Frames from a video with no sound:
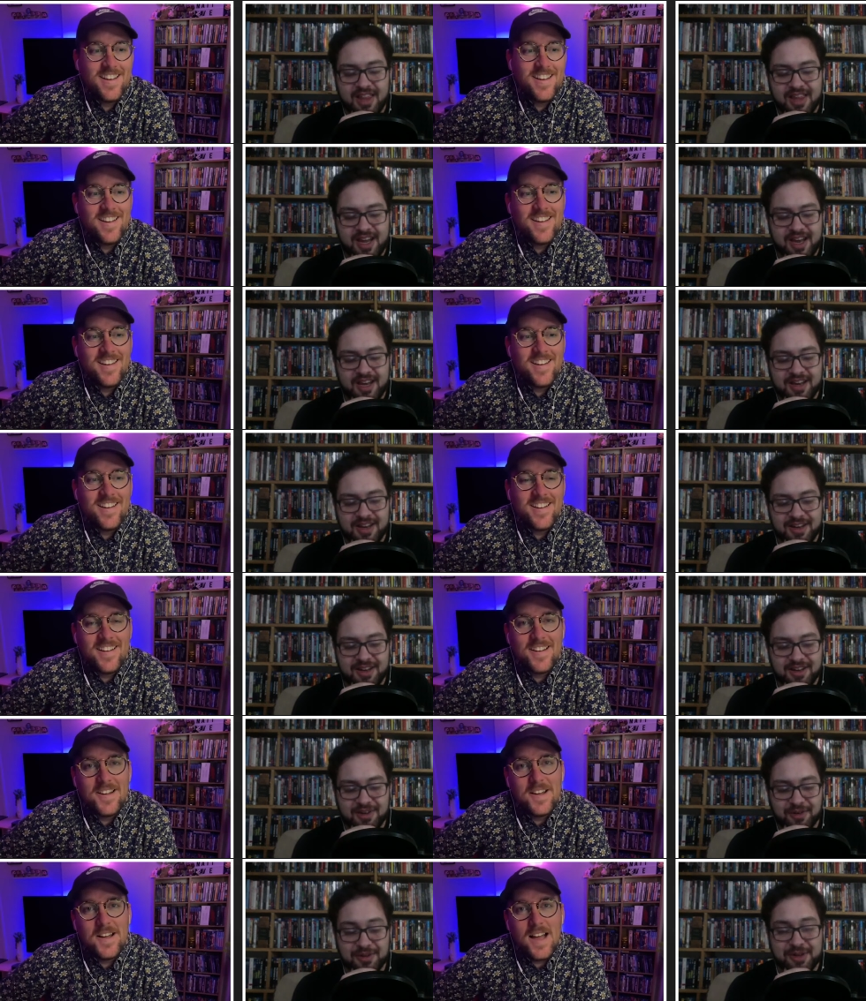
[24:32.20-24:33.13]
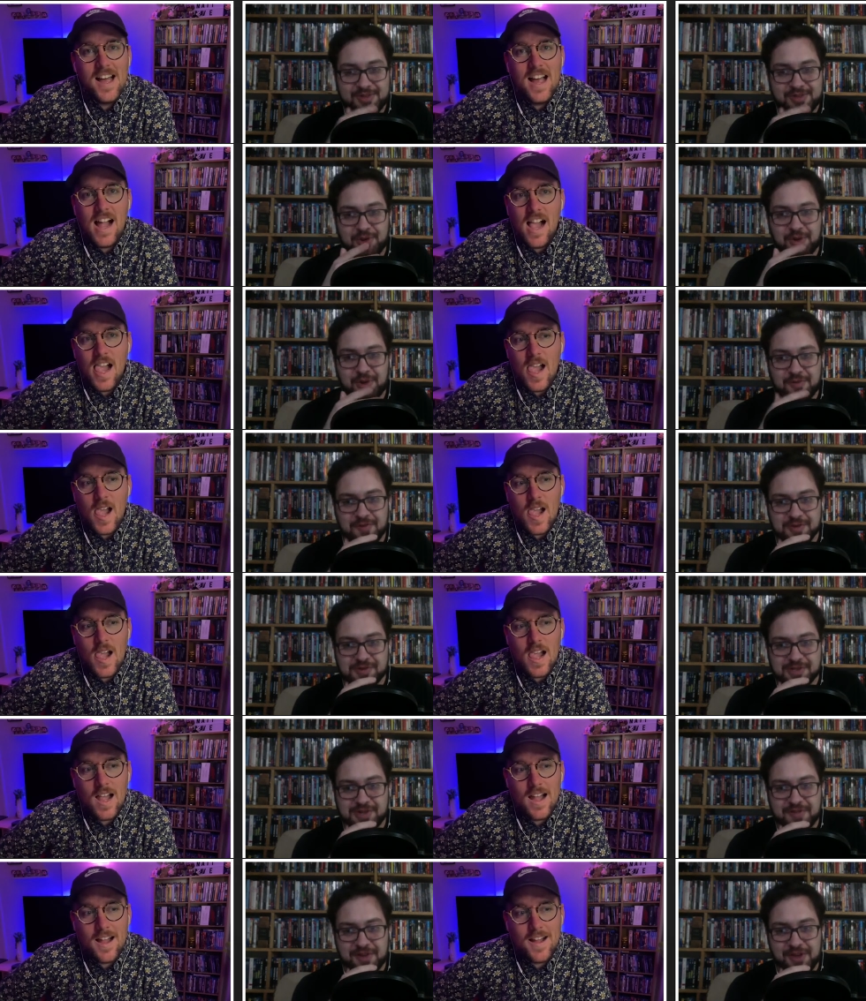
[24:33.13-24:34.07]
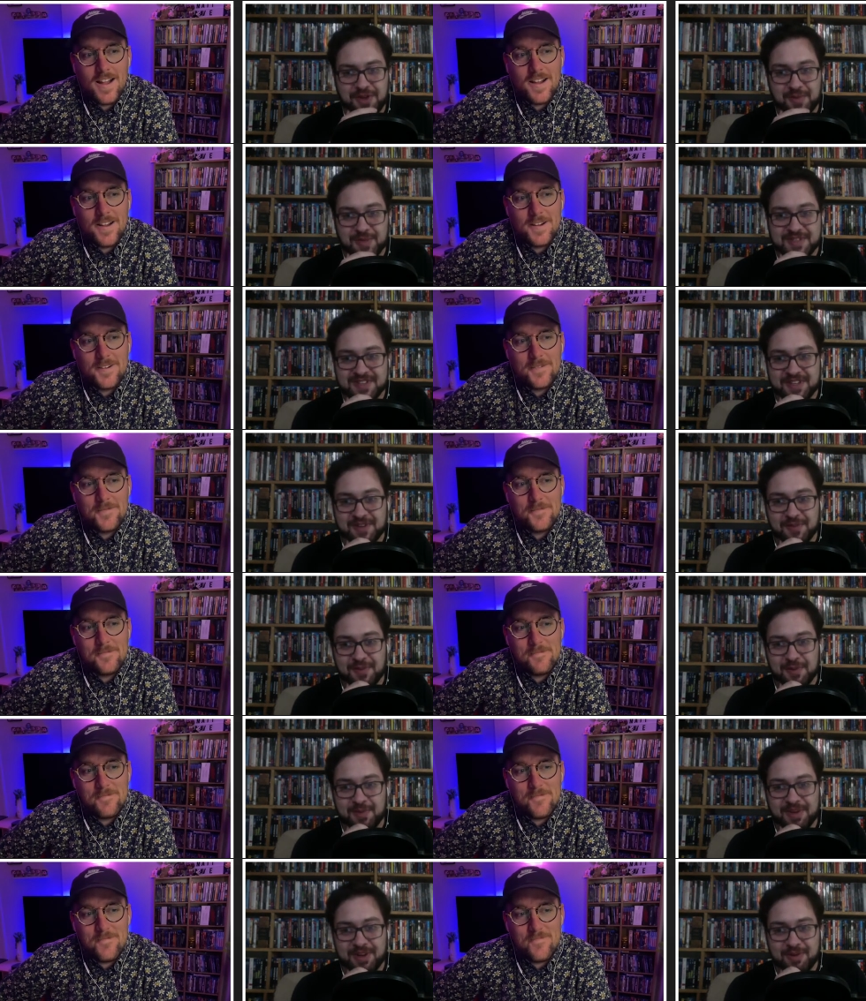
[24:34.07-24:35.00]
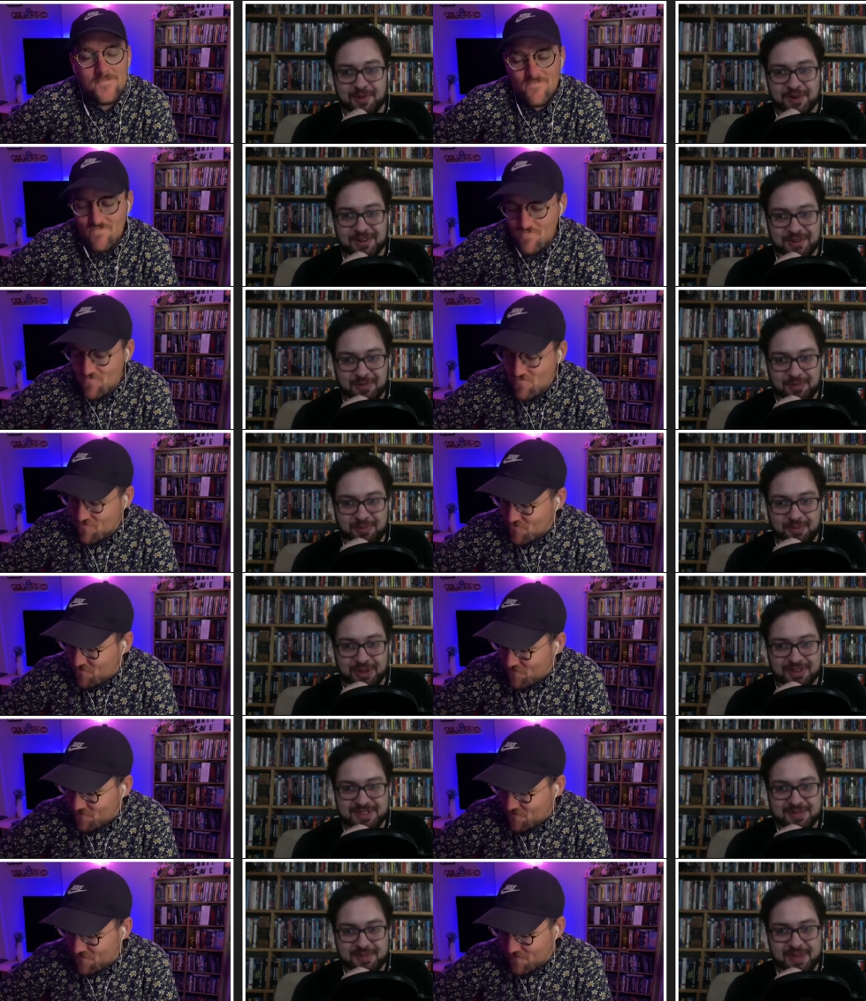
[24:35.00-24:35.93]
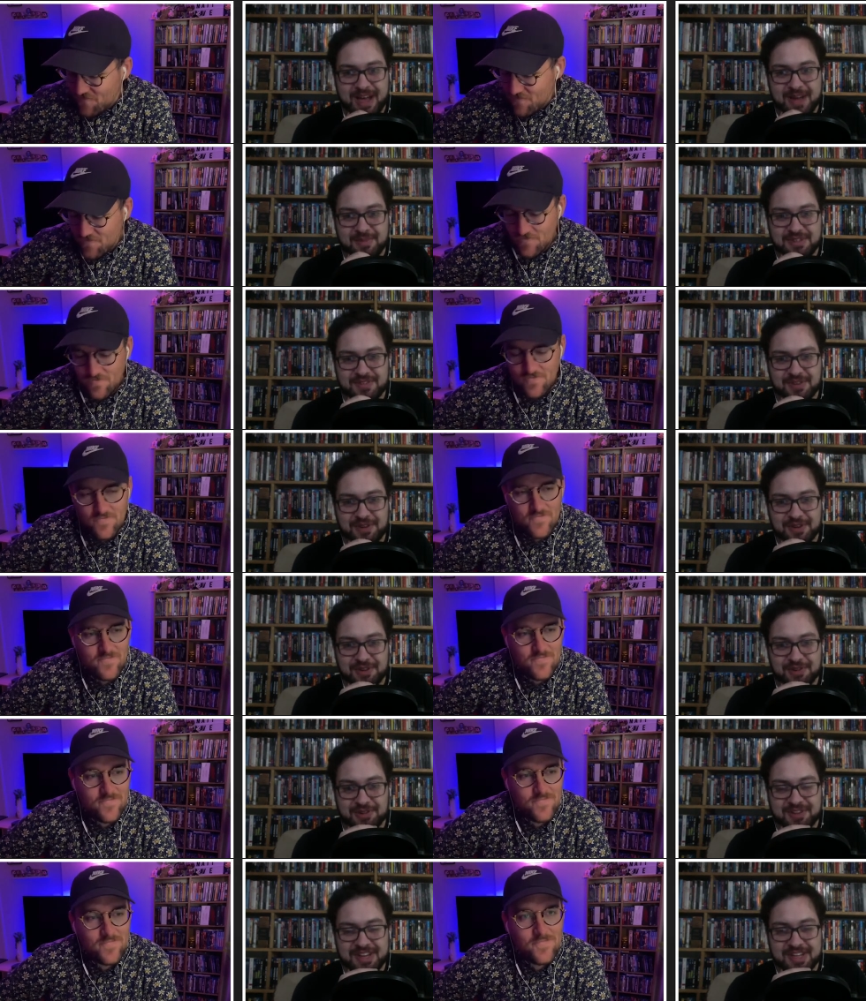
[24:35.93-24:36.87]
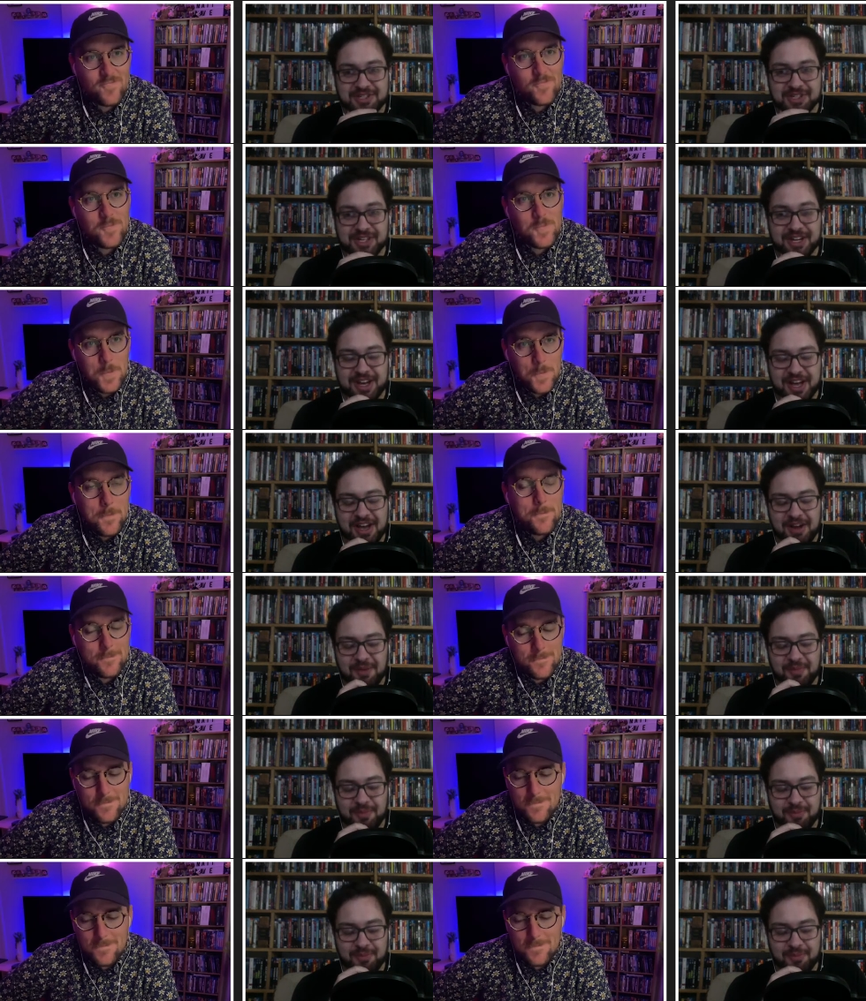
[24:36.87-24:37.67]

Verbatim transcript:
Speaker 1: And then oh, that was your own version of the humans there for a minute, where it mm-hmm. built some atmosphere and tension. Mm-hmm.